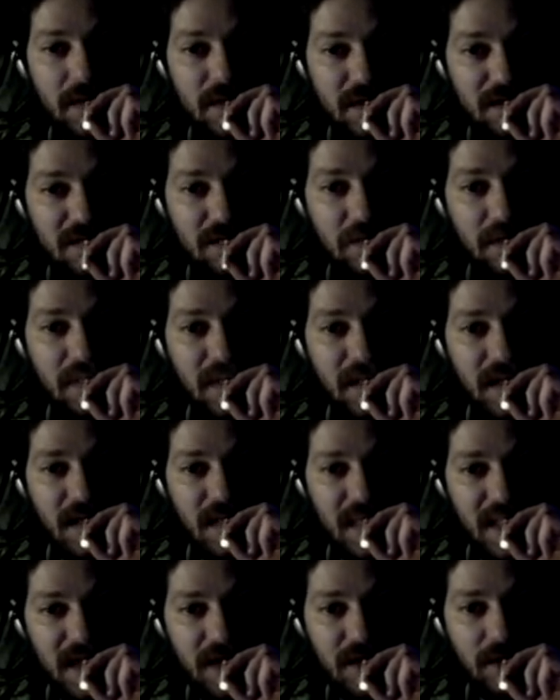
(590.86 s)
Oh, the
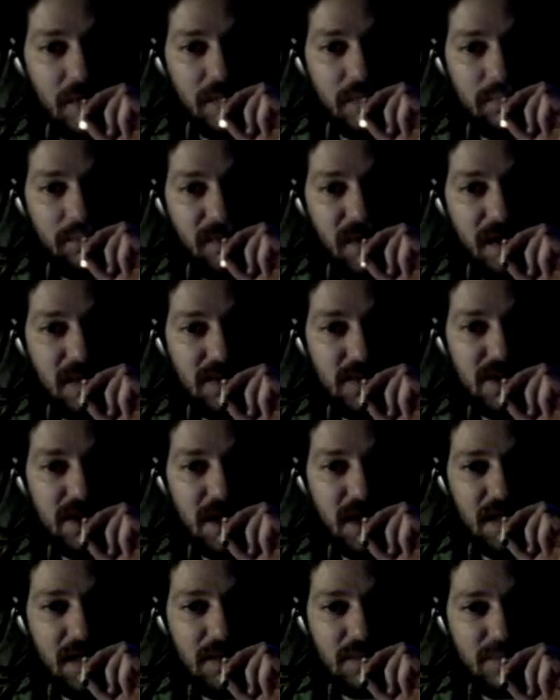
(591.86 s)
third hit again, good.
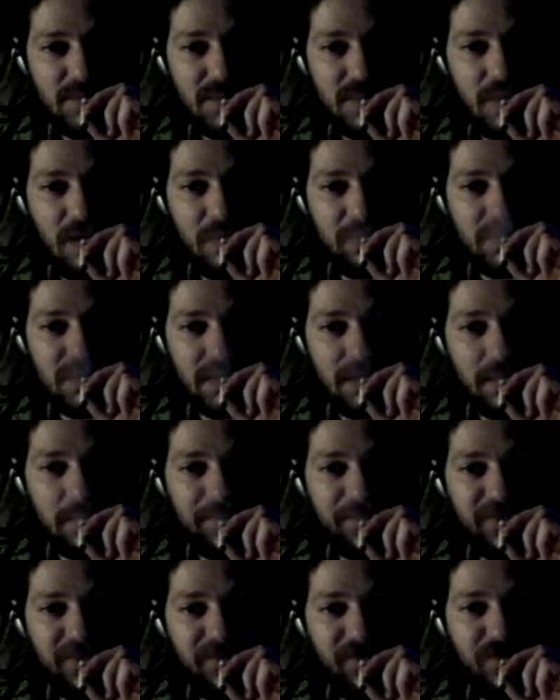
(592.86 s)
It just needed some time
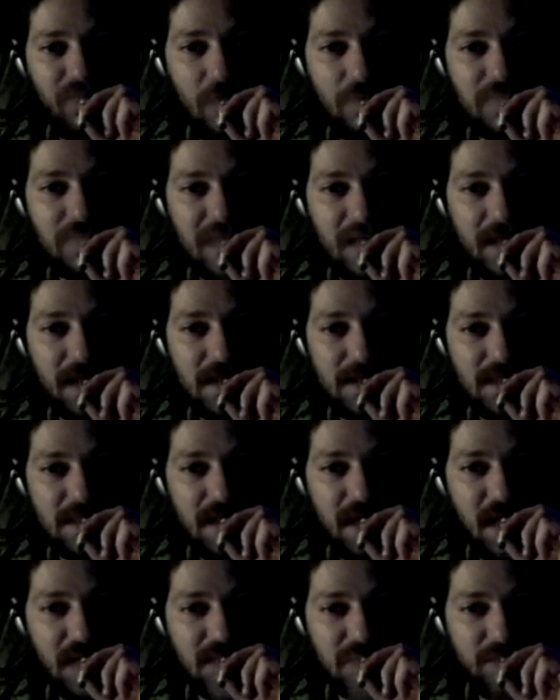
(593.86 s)
to flow
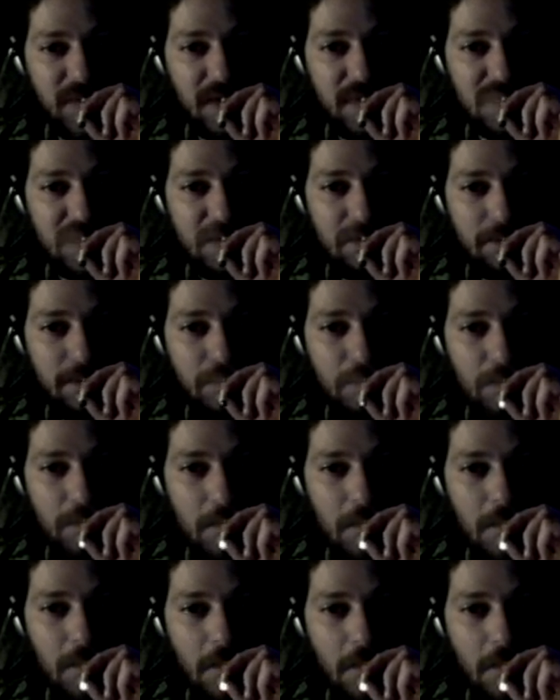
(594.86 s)
down into the atomizer.